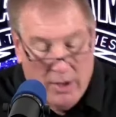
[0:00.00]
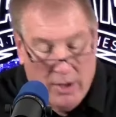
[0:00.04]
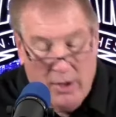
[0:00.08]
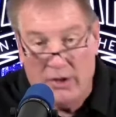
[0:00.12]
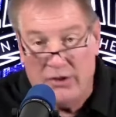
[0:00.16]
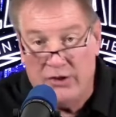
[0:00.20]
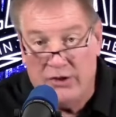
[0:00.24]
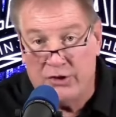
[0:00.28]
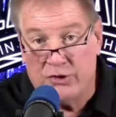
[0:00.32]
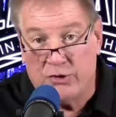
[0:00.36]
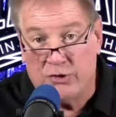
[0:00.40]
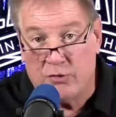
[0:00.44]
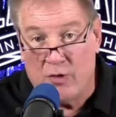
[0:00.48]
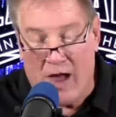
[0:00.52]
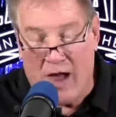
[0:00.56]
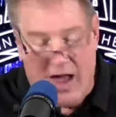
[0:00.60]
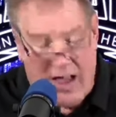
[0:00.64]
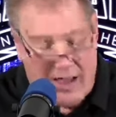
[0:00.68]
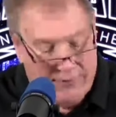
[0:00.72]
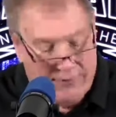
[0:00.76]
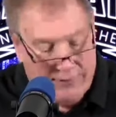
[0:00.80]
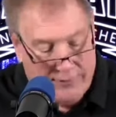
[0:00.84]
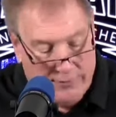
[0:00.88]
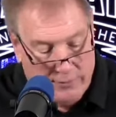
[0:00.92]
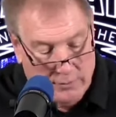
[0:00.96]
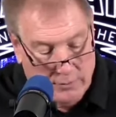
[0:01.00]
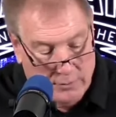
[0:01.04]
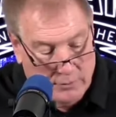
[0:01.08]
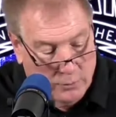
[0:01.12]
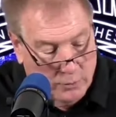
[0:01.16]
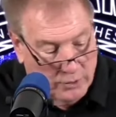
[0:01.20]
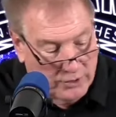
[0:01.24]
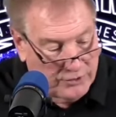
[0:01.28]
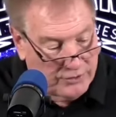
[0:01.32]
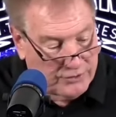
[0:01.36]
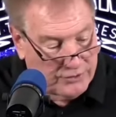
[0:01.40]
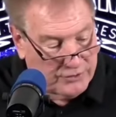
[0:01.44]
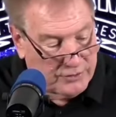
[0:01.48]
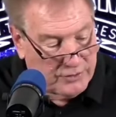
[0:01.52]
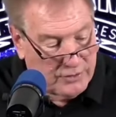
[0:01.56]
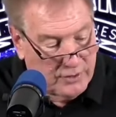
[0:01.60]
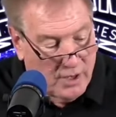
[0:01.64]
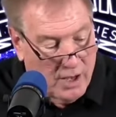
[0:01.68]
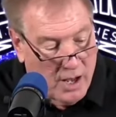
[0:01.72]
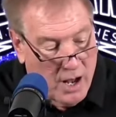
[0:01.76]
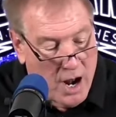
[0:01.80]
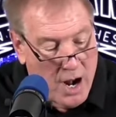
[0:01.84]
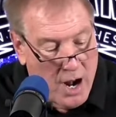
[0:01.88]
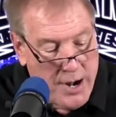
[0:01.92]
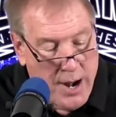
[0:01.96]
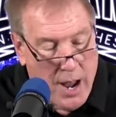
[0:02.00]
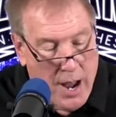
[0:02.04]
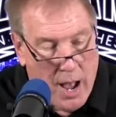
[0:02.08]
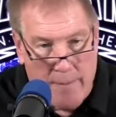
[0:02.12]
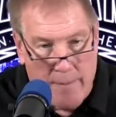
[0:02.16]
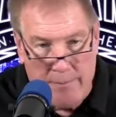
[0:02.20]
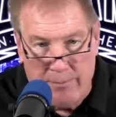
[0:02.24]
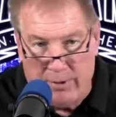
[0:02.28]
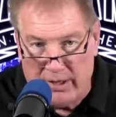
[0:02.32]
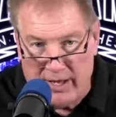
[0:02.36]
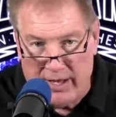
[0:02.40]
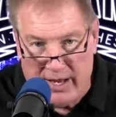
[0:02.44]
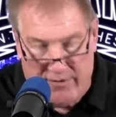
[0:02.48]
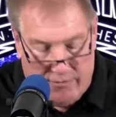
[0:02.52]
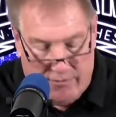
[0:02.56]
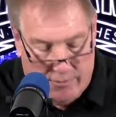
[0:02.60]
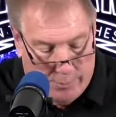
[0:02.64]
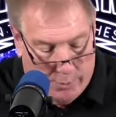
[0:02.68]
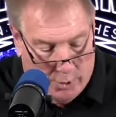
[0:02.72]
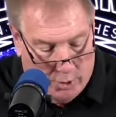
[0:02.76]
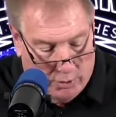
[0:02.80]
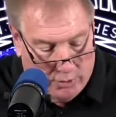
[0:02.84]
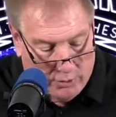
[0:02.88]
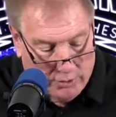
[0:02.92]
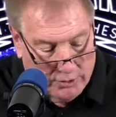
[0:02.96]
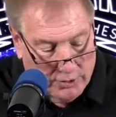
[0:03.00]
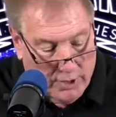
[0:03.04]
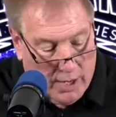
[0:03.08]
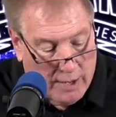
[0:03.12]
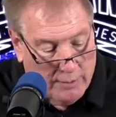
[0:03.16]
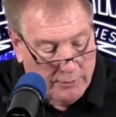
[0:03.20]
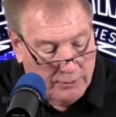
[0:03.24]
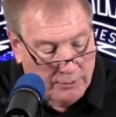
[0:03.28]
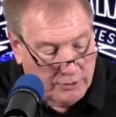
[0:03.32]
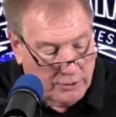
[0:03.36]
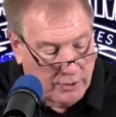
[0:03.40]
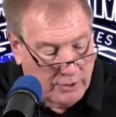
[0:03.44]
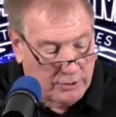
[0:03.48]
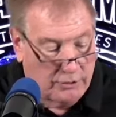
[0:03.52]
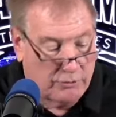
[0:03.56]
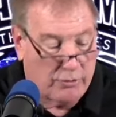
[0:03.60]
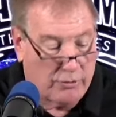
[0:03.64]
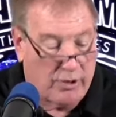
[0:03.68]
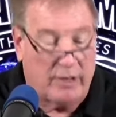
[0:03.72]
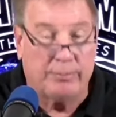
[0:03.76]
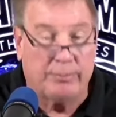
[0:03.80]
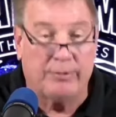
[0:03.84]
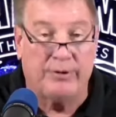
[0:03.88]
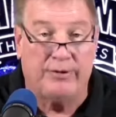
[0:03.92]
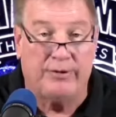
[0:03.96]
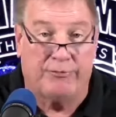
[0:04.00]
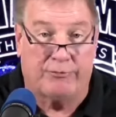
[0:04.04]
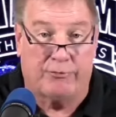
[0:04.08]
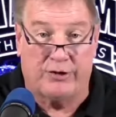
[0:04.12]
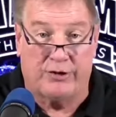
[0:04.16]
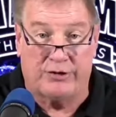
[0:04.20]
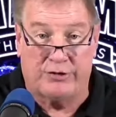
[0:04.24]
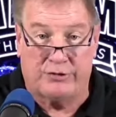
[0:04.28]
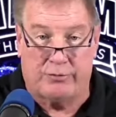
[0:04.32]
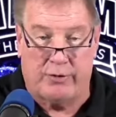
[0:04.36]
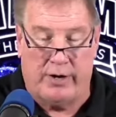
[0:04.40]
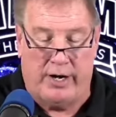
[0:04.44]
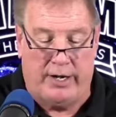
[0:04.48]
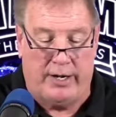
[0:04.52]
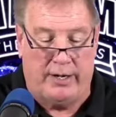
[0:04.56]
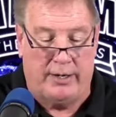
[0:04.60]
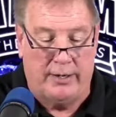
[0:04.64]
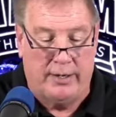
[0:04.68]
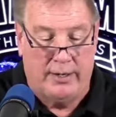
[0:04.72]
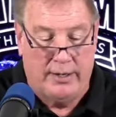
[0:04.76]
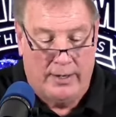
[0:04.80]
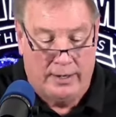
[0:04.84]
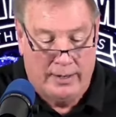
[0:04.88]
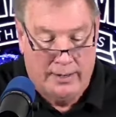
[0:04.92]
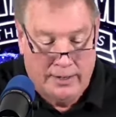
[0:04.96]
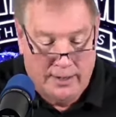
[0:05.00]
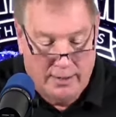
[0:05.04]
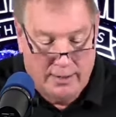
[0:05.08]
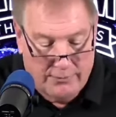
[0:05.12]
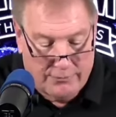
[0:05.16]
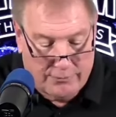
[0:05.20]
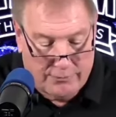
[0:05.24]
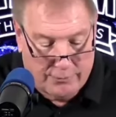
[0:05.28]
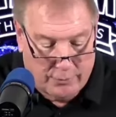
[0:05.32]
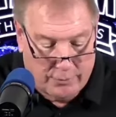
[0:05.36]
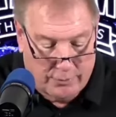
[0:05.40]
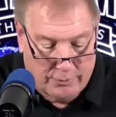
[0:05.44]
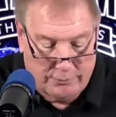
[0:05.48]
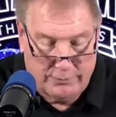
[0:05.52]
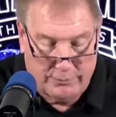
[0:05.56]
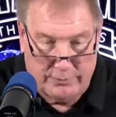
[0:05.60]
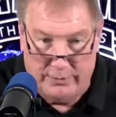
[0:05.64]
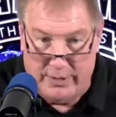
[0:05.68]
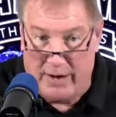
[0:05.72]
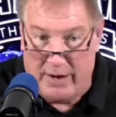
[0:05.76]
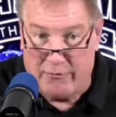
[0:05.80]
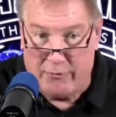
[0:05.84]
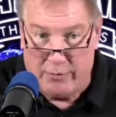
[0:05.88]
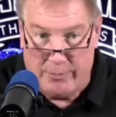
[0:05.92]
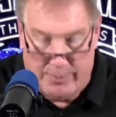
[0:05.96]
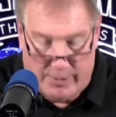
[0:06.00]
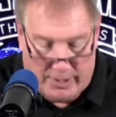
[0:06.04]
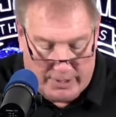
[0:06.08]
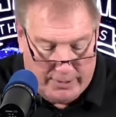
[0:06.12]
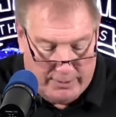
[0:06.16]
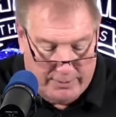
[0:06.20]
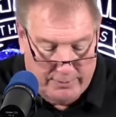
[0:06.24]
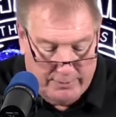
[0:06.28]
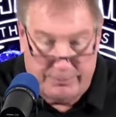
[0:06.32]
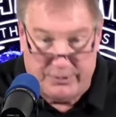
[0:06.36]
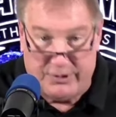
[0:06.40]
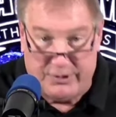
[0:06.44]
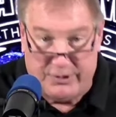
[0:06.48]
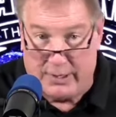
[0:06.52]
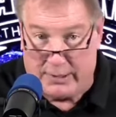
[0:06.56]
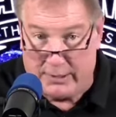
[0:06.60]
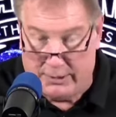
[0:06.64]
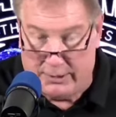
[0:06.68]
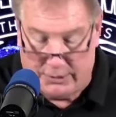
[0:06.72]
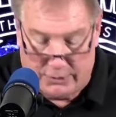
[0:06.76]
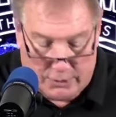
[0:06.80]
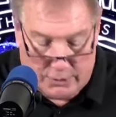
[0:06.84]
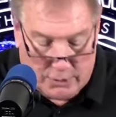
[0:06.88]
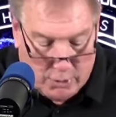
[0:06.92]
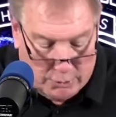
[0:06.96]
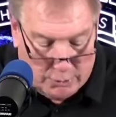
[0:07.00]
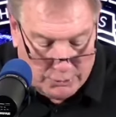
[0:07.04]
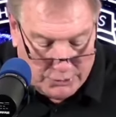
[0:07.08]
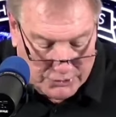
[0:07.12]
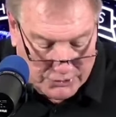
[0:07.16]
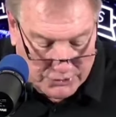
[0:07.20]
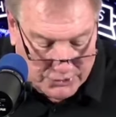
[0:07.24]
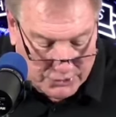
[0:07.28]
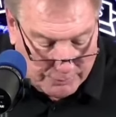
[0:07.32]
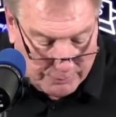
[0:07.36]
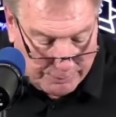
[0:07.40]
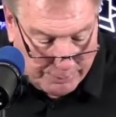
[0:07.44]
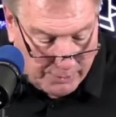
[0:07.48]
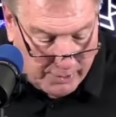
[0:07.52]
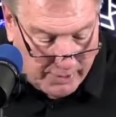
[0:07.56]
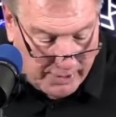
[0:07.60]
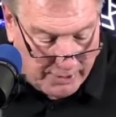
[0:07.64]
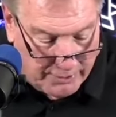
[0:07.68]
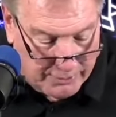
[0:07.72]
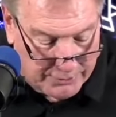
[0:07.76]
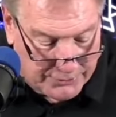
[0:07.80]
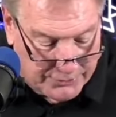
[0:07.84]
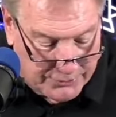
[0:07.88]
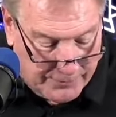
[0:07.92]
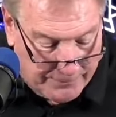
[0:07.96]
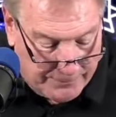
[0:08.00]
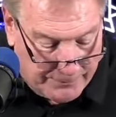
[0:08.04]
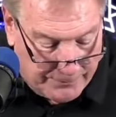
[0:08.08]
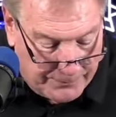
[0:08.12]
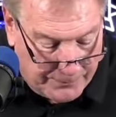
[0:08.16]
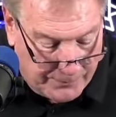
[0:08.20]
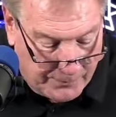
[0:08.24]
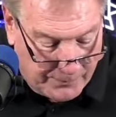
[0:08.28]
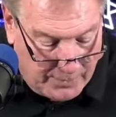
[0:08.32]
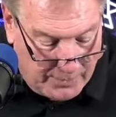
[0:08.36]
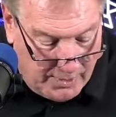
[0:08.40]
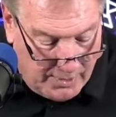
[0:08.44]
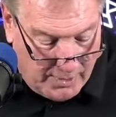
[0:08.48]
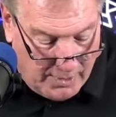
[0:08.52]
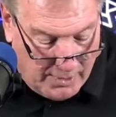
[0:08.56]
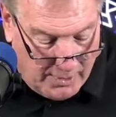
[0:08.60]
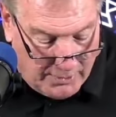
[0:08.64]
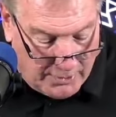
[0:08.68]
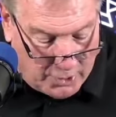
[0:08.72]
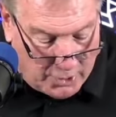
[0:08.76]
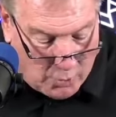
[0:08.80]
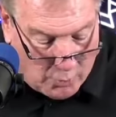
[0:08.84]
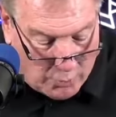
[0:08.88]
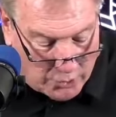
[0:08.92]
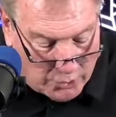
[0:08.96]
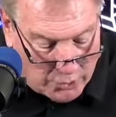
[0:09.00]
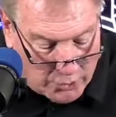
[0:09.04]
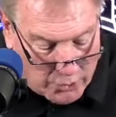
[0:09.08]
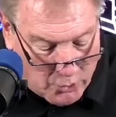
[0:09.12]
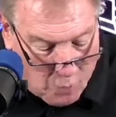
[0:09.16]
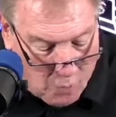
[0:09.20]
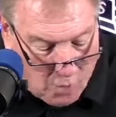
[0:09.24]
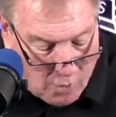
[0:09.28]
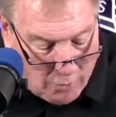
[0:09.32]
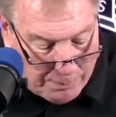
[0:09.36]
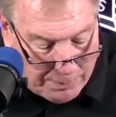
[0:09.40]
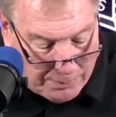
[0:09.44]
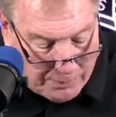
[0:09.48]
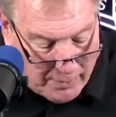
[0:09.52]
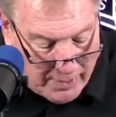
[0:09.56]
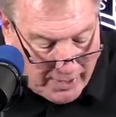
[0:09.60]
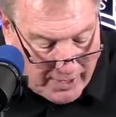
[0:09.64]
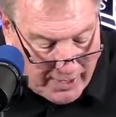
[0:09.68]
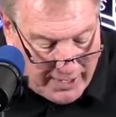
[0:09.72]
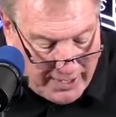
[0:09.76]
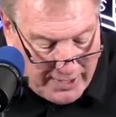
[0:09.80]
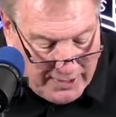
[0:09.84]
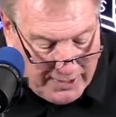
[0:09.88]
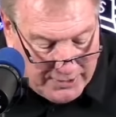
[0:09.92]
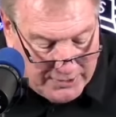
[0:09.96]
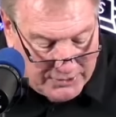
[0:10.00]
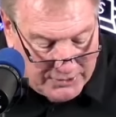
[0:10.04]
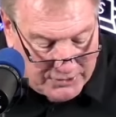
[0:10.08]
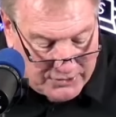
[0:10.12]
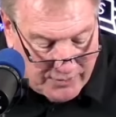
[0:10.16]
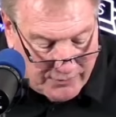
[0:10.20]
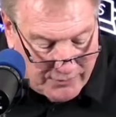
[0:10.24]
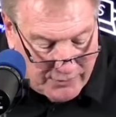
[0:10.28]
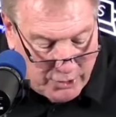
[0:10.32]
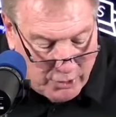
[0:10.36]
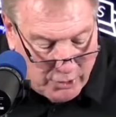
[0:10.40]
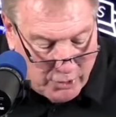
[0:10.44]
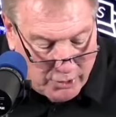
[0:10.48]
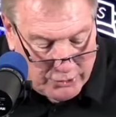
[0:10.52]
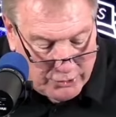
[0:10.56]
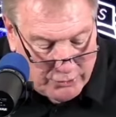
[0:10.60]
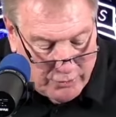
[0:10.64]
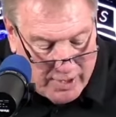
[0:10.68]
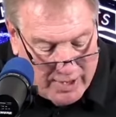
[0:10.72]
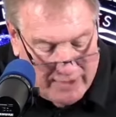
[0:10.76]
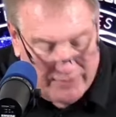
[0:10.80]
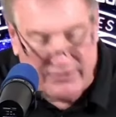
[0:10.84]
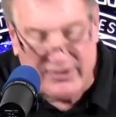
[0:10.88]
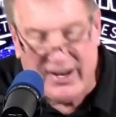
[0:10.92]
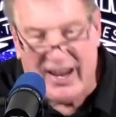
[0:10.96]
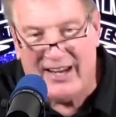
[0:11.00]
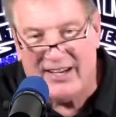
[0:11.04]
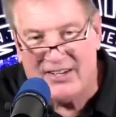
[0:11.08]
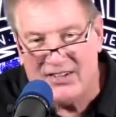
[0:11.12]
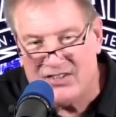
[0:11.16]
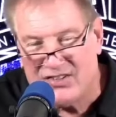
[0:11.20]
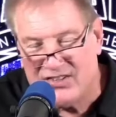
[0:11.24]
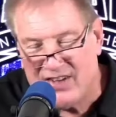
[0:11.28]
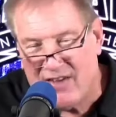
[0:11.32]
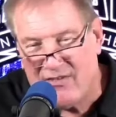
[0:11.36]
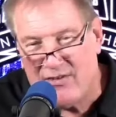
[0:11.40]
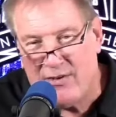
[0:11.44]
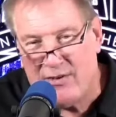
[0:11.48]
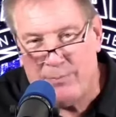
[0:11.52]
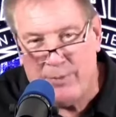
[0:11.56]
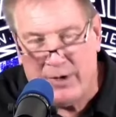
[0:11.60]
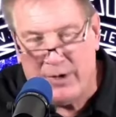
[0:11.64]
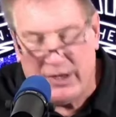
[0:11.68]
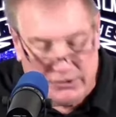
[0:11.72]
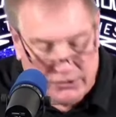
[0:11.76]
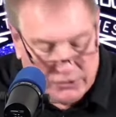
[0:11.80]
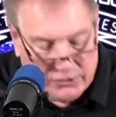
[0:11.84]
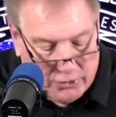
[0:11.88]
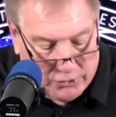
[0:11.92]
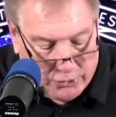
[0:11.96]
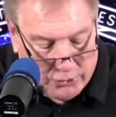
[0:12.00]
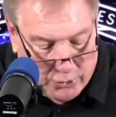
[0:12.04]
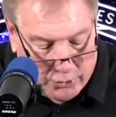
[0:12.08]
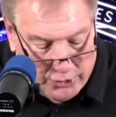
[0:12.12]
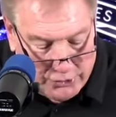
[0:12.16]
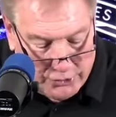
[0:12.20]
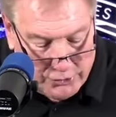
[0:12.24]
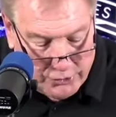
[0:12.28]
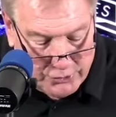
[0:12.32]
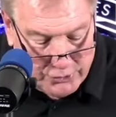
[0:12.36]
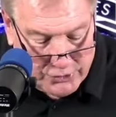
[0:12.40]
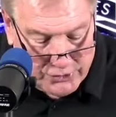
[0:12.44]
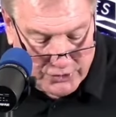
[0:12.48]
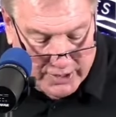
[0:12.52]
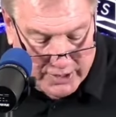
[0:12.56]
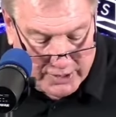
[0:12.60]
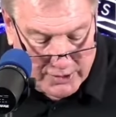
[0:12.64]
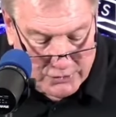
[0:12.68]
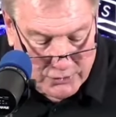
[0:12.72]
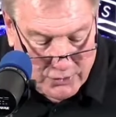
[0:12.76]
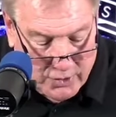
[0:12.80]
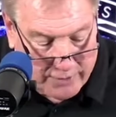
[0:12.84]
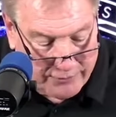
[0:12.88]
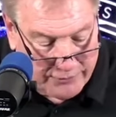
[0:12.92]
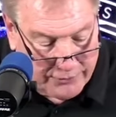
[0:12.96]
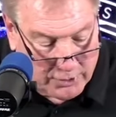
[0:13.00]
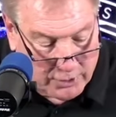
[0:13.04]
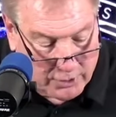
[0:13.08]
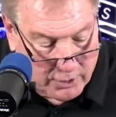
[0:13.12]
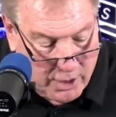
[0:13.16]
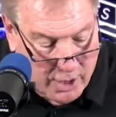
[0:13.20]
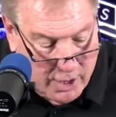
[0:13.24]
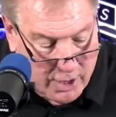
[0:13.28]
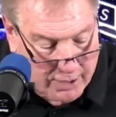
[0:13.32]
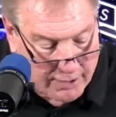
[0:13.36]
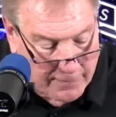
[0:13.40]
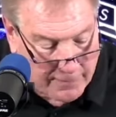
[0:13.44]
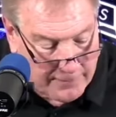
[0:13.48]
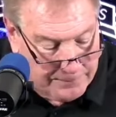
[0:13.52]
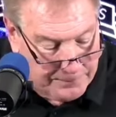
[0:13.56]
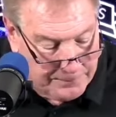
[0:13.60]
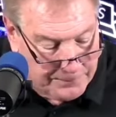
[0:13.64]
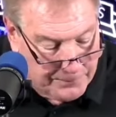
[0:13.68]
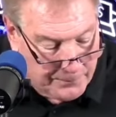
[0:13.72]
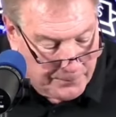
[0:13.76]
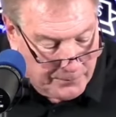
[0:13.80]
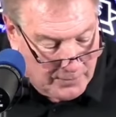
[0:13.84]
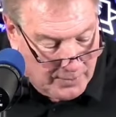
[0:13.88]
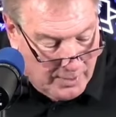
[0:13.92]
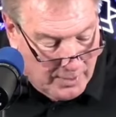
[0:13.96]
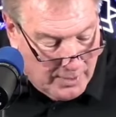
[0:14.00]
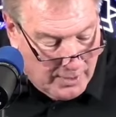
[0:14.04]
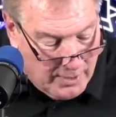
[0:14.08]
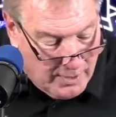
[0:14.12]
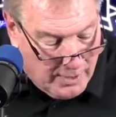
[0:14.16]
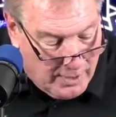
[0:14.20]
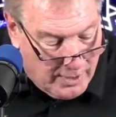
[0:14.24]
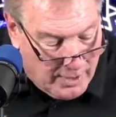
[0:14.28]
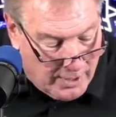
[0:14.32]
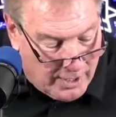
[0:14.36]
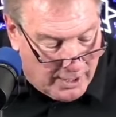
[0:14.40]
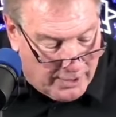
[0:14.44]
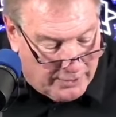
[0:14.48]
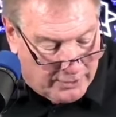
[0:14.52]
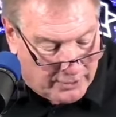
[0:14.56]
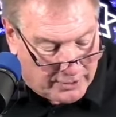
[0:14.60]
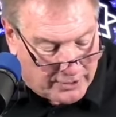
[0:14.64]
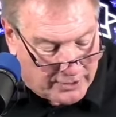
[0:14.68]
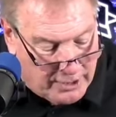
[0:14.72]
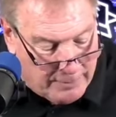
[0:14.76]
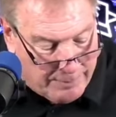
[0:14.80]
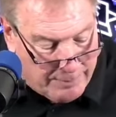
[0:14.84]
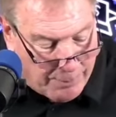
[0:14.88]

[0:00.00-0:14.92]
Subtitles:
This drive was unbelievable, incredibly frustrating for everybody, particularly the coaches and the players. They go on a 12-play, 70-yard drive, take 7 minutes and 32 seconds off the clock. And the key